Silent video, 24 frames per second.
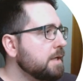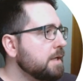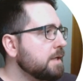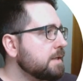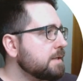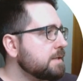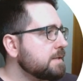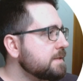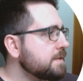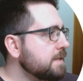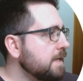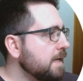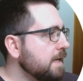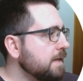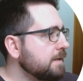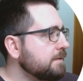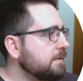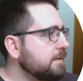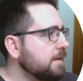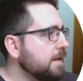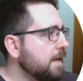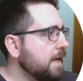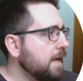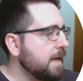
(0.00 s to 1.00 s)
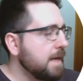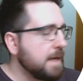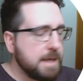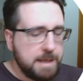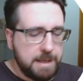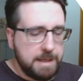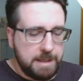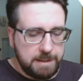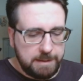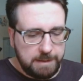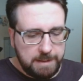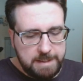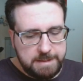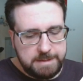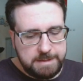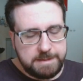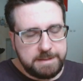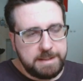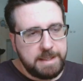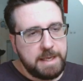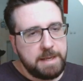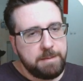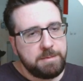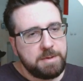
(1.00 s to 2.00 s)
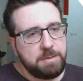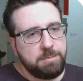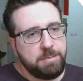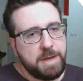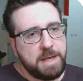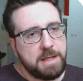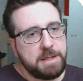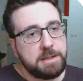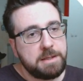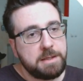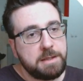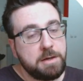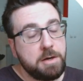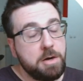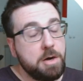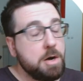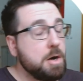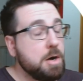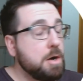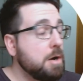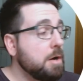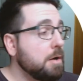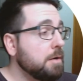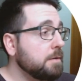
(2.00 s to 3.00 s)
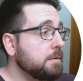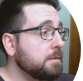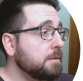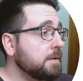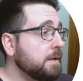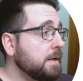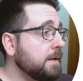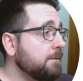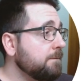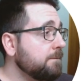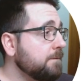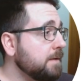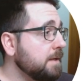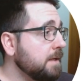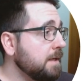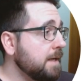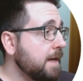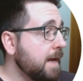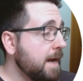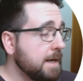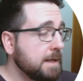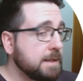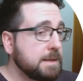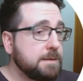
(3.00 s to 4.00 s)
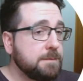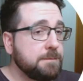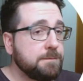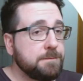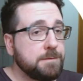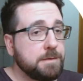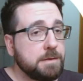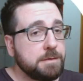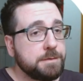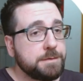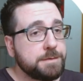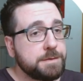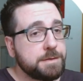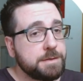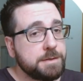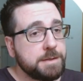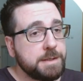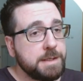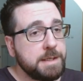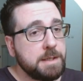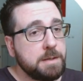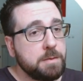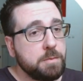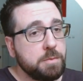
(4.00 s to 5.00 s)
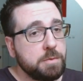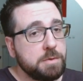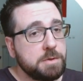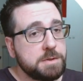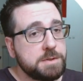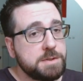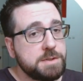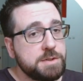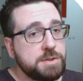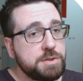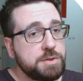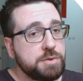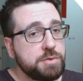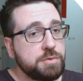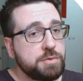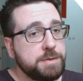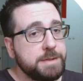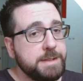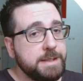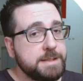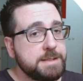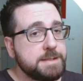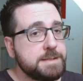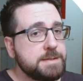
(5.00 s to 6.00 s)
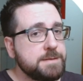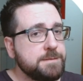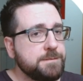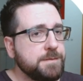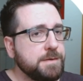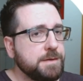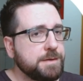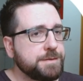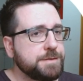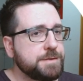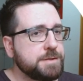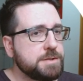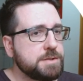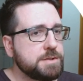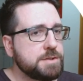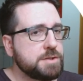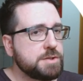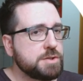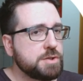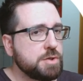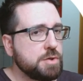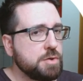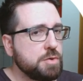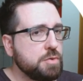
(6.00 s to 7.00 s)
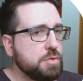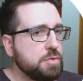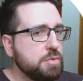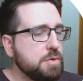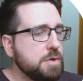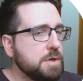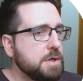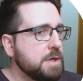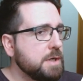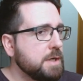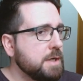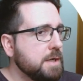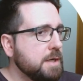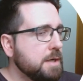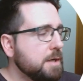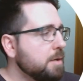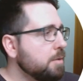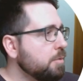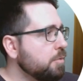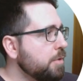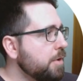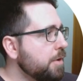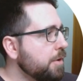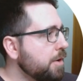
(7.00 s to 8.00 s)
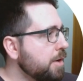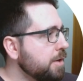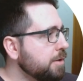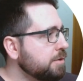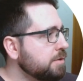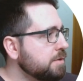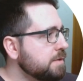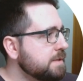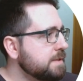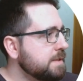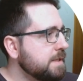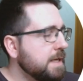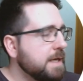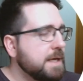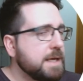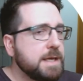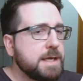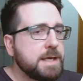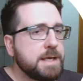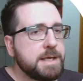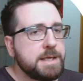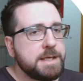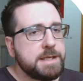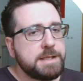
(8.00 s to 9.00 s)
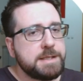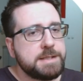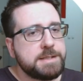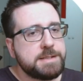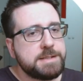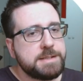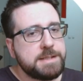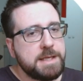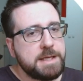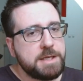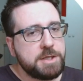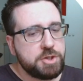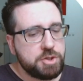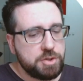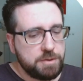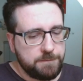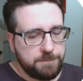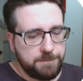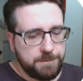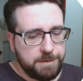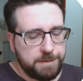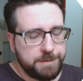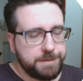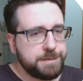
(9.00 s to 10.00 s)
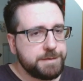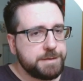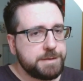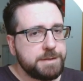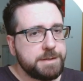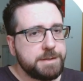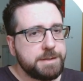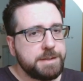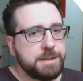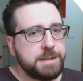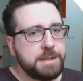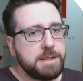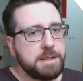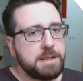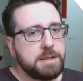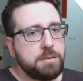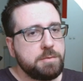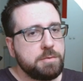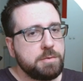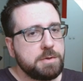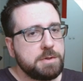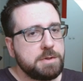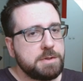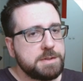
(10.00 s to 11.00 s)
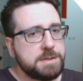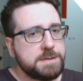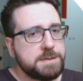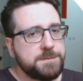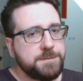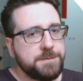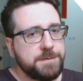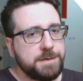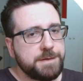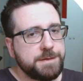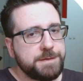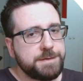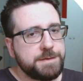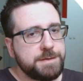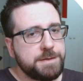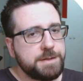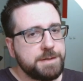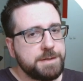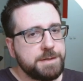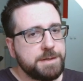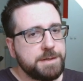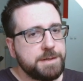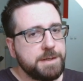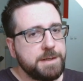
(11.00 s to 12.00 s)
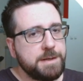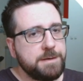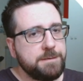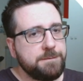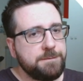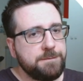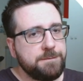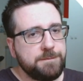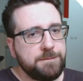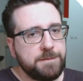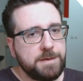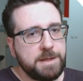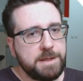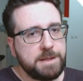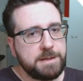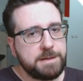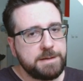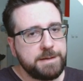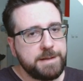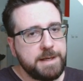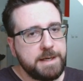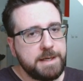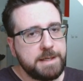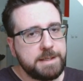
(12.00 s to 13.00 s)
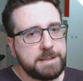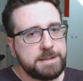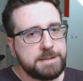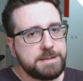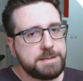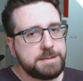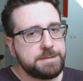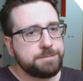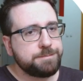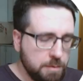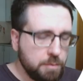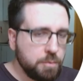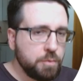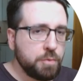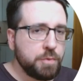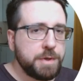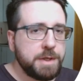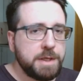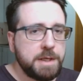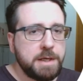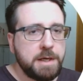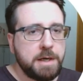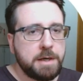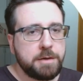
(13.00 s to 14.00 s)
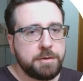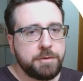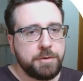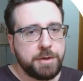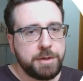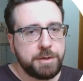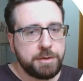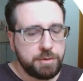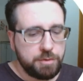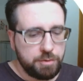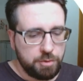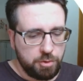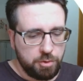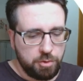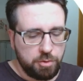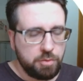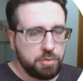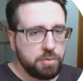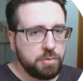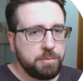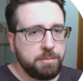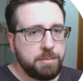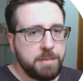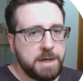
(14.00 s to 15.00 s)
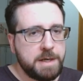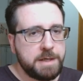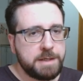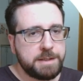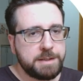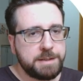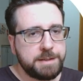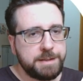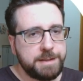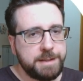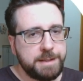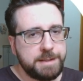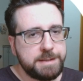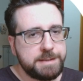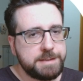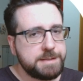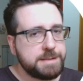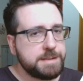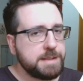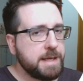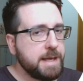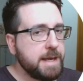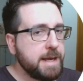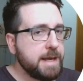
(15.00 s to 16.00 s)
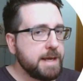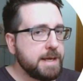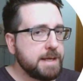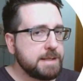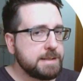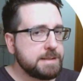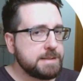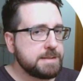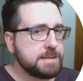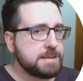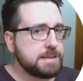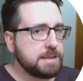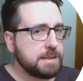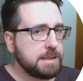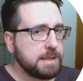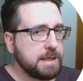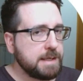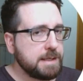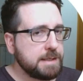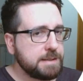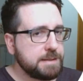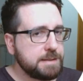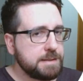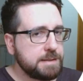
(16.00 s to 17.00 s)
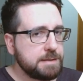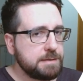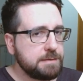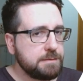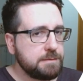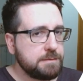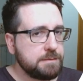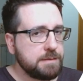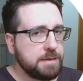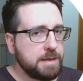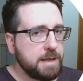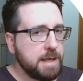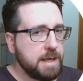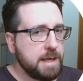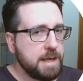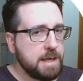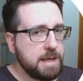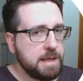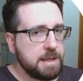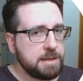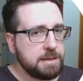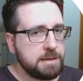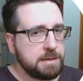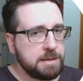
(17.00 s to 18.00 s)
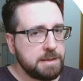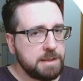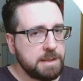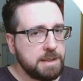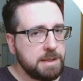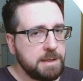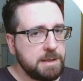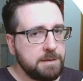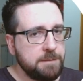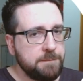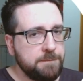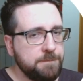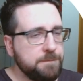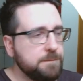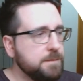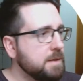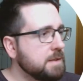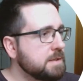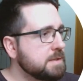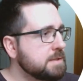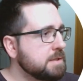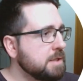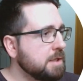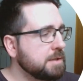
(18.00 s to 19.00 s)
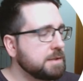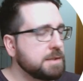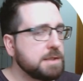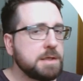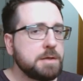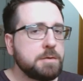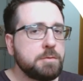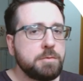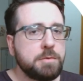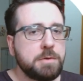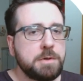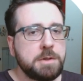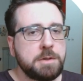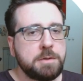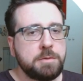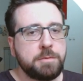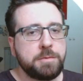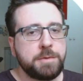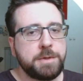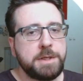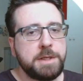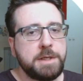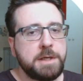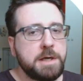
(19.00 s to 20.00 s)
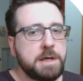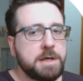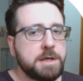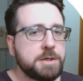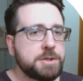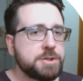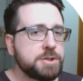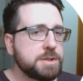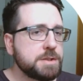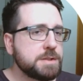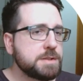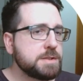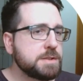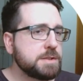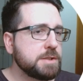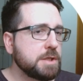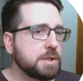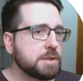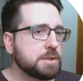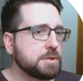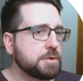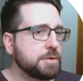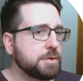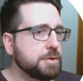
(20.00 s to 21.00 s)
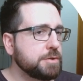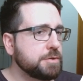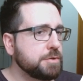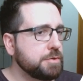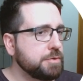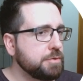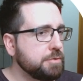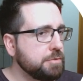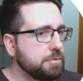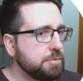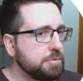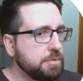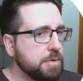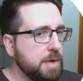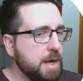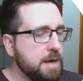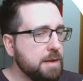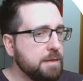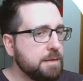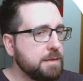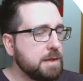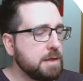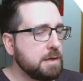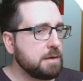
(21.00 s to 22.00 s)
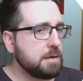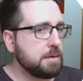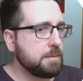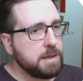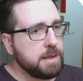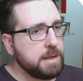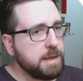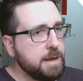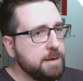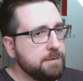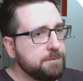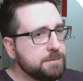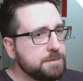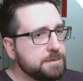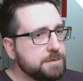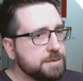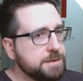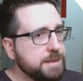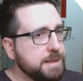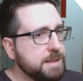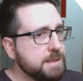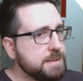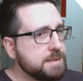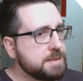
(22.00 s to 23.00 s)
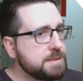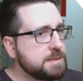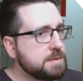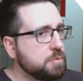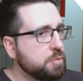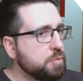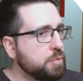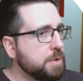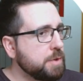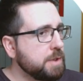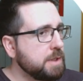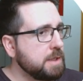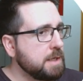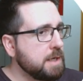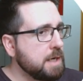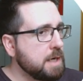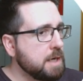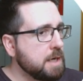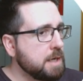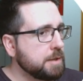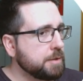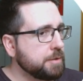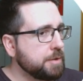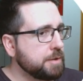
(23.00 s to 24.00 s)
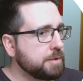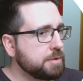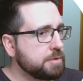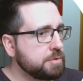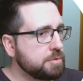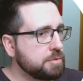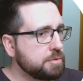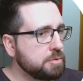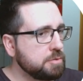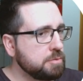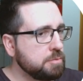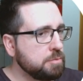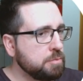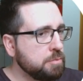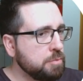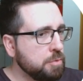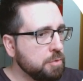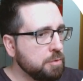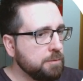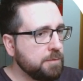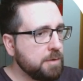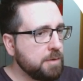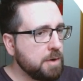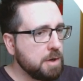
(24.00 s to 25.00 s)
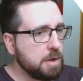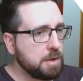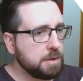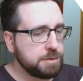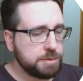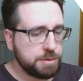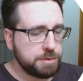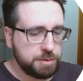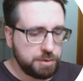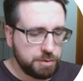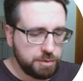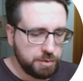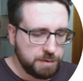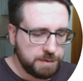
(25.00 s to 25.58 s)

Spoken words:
set a class name depending on if the active filter equals to this filter. So we're going to say station filter equals filter. If it does, we are going to mark this as selected. And if it's not equal, we are just not going to do anything. After this, we are going to move on to